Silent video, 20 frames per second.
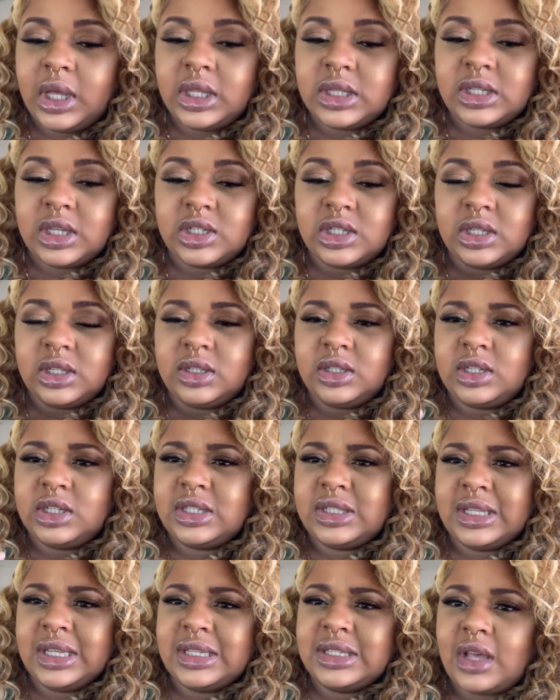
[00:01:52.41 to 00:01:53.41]
and especially
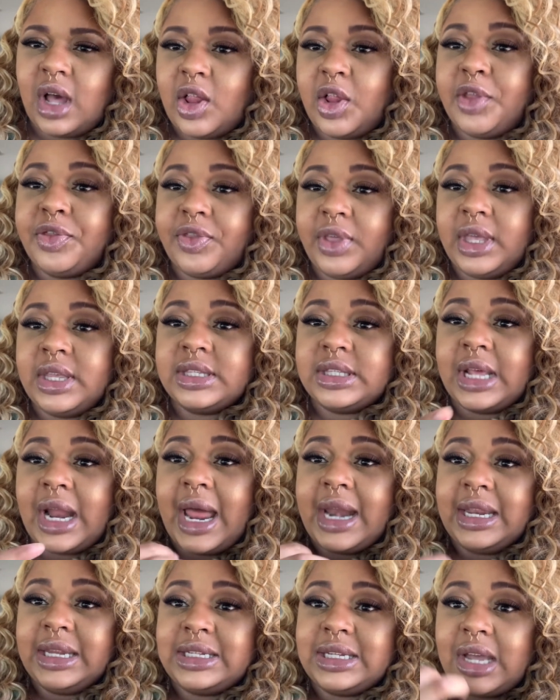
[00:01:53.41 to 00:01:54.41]
just things, call on things that
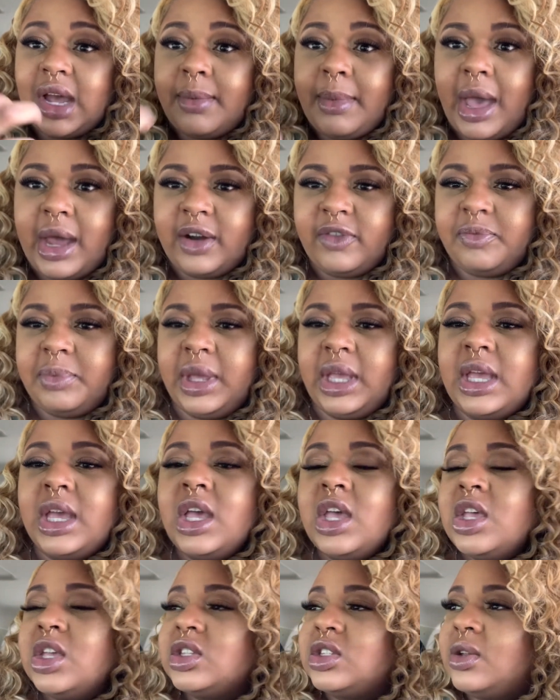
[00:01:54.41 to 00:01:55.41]
I need to come out of me.
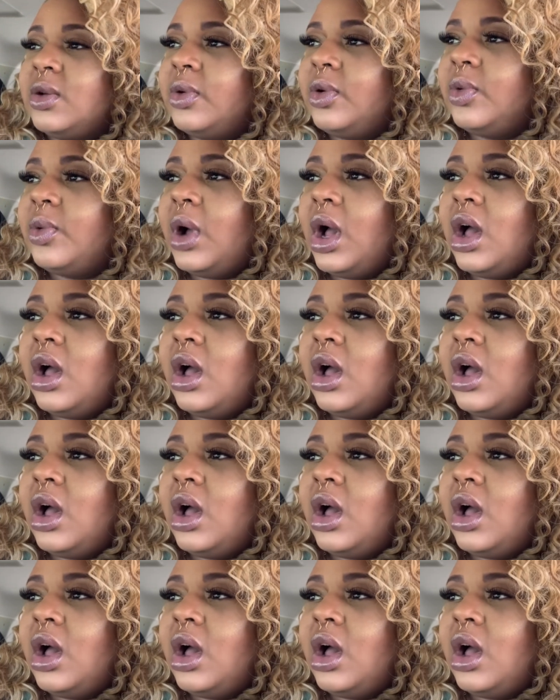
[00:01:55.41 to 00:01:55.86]
So